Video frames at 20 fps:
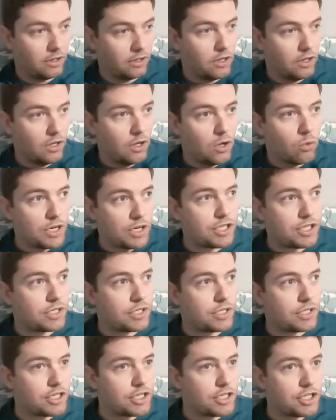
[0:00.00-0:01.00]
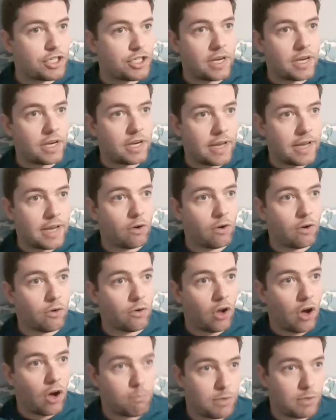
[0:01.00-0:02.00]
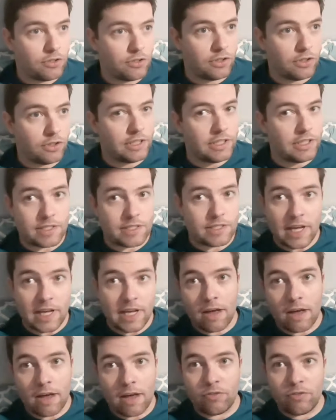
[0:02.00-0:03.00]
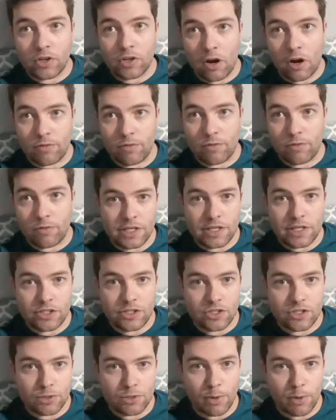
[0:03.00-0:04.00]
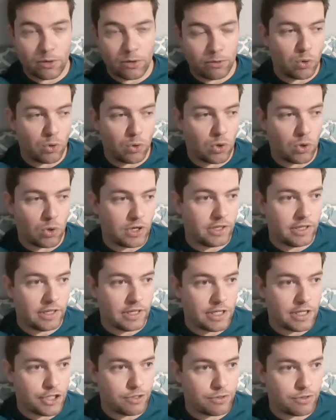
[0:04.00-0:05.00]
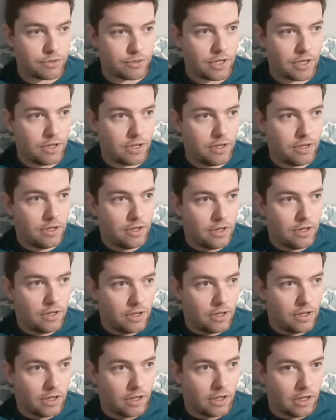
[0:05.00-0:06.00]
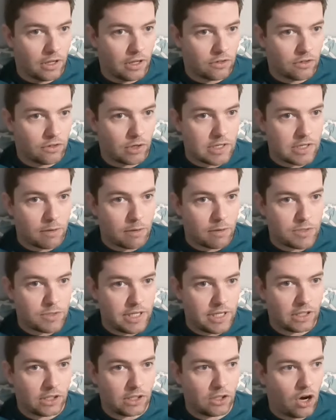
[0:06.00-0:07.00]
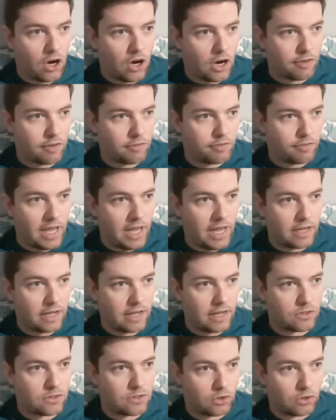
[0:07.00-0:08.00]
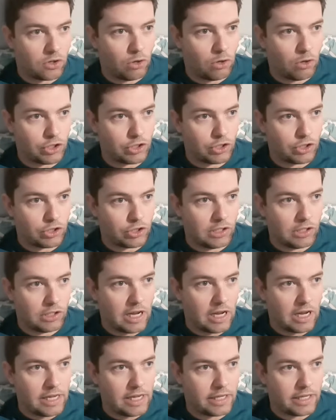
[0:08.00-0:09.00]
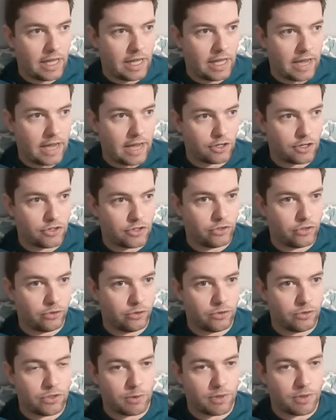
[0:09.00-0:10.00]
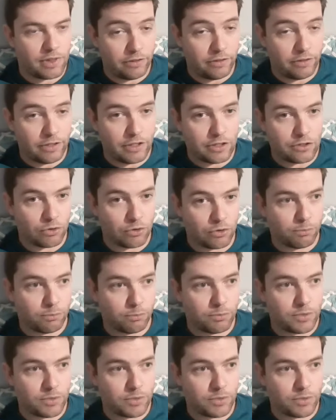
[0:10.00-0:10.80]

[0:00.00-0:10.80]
wishes to shut down opportunities to have conversations about important issues. I'm seeing a lot of cancel culture like attitudes within these groups.